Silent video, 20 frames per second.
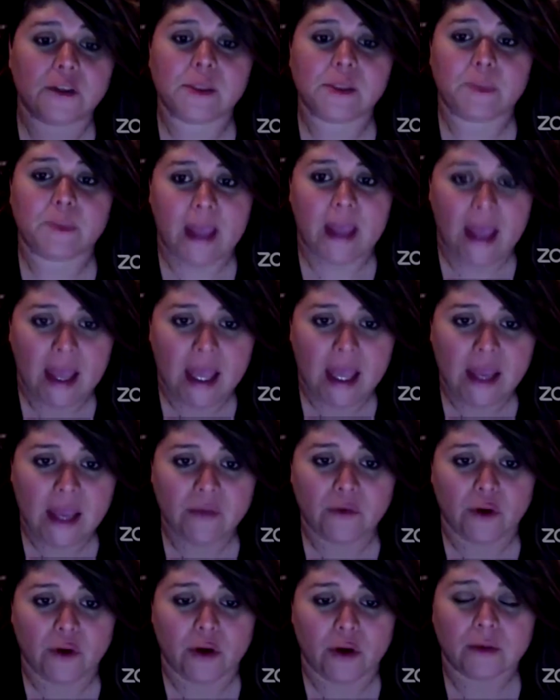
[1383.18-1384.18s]

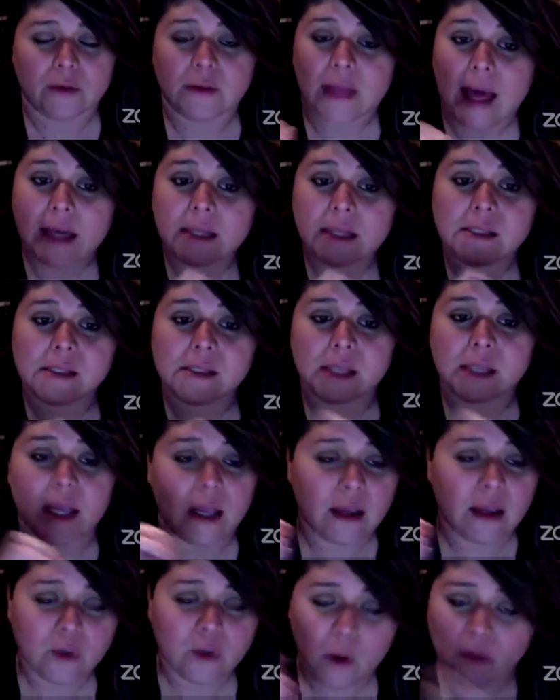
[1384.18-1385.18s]
behavior. That is
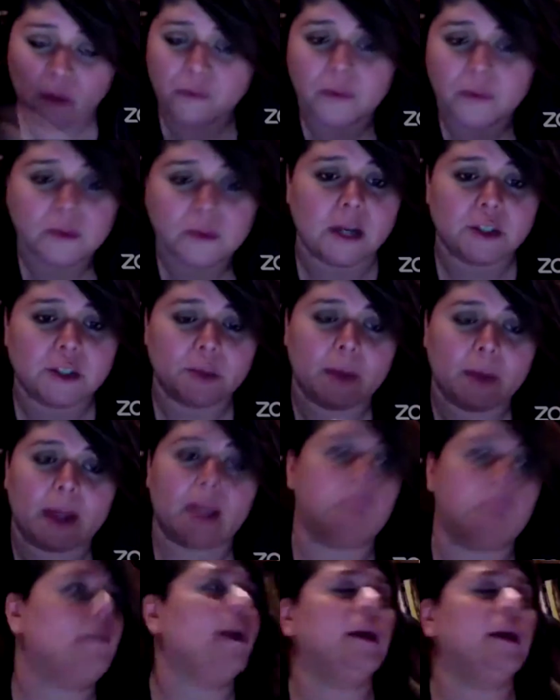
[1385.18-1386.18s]
a quote from Dr.
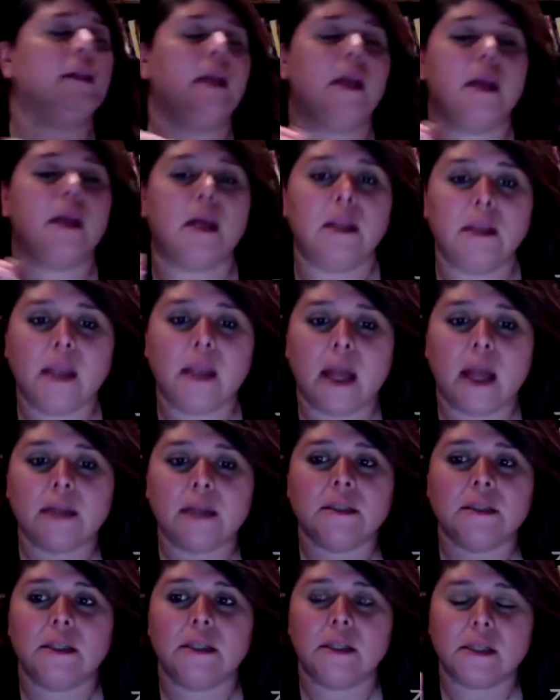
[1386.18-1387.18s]
Becky Bailey.
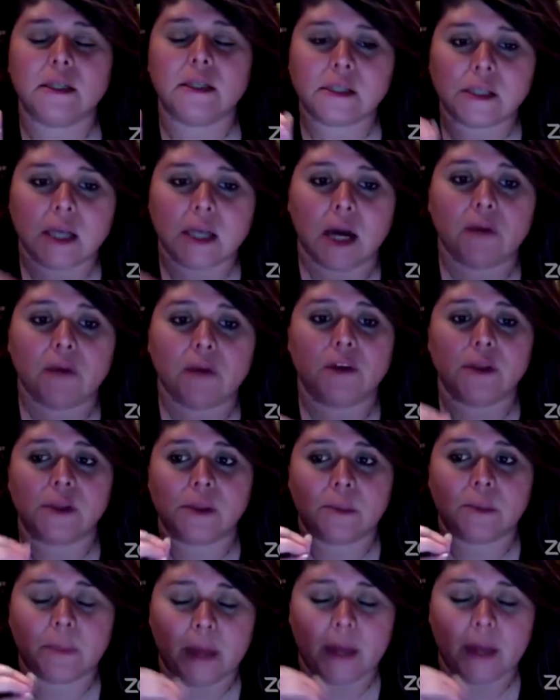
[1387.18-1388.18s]
Connectedness
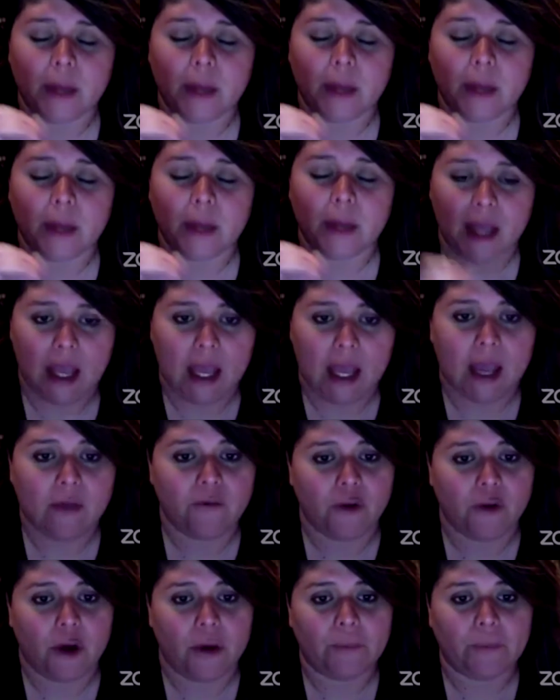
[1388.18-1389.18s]
governs
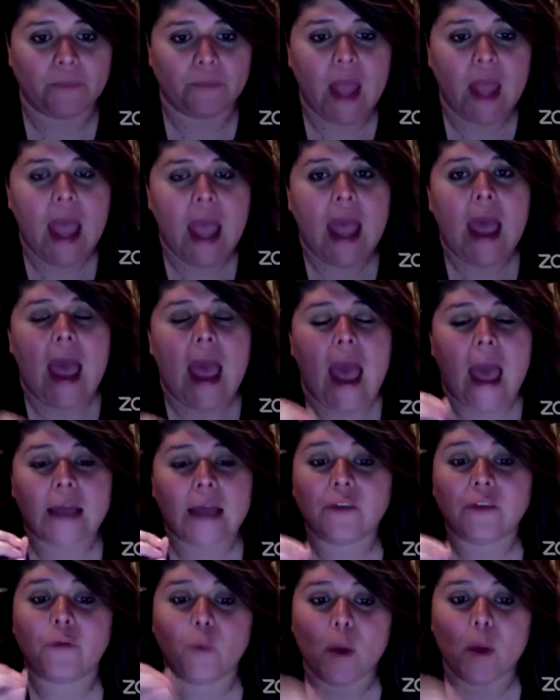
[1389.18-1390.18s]
behavior. And if
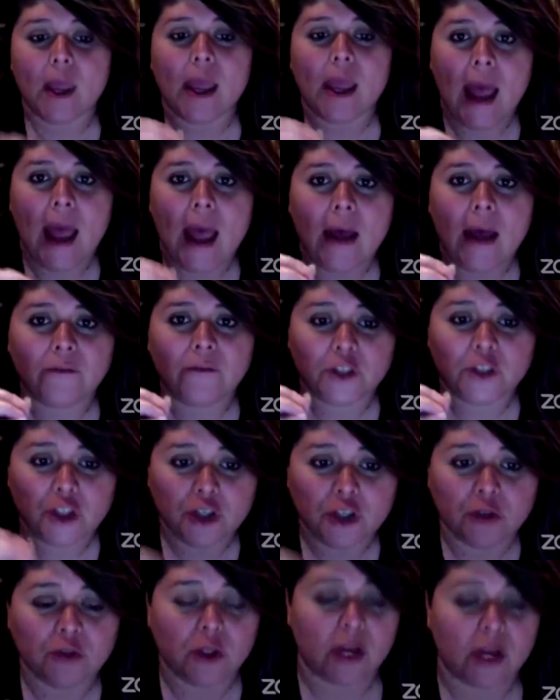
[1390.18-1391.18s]
we have
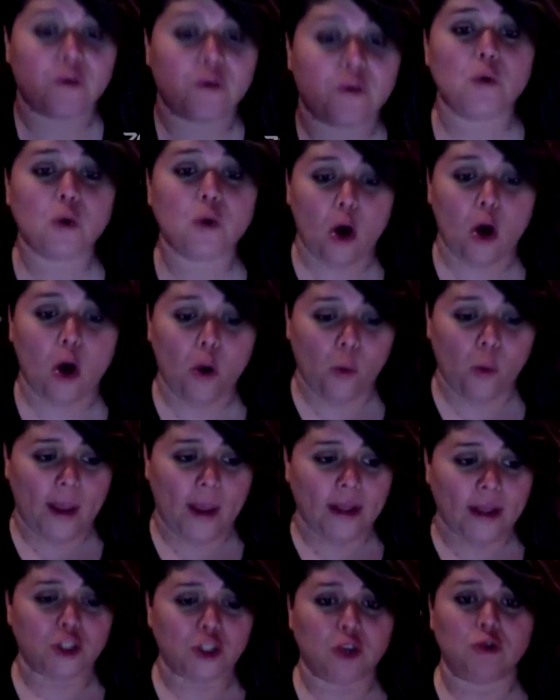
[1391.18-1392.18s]
children, if you go in
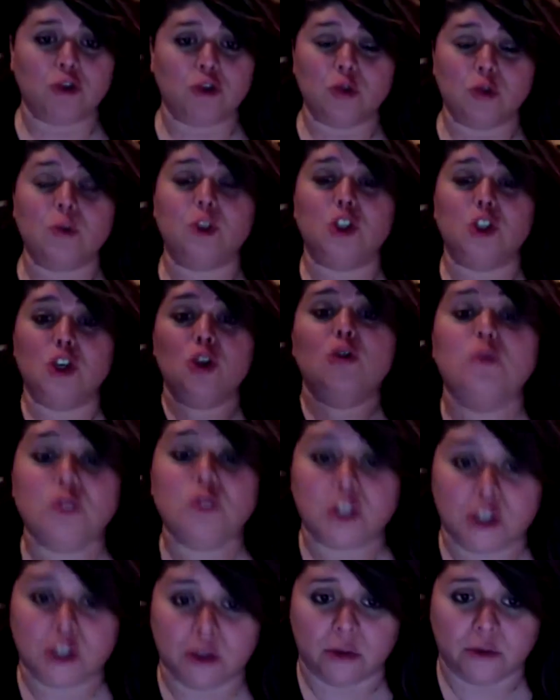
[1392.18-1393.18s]
to do to
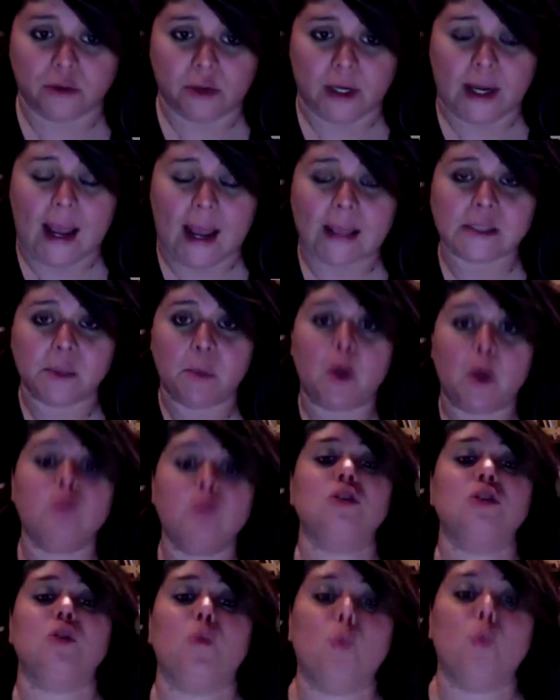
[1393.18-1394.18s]
children as opposed
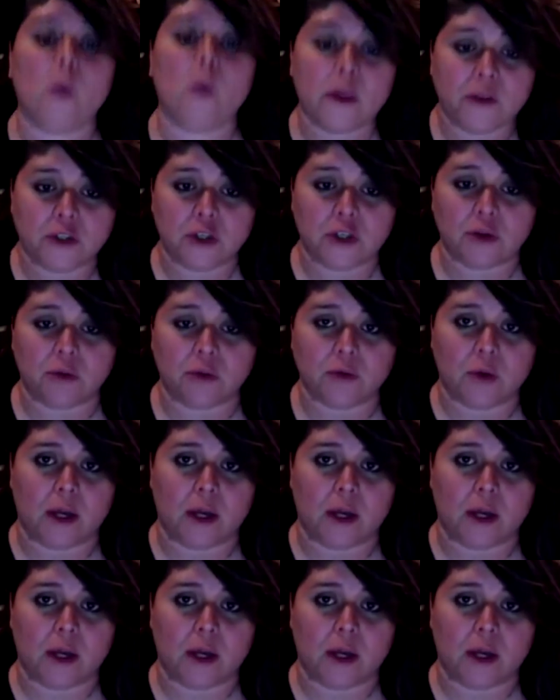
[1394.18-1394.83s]
to with children,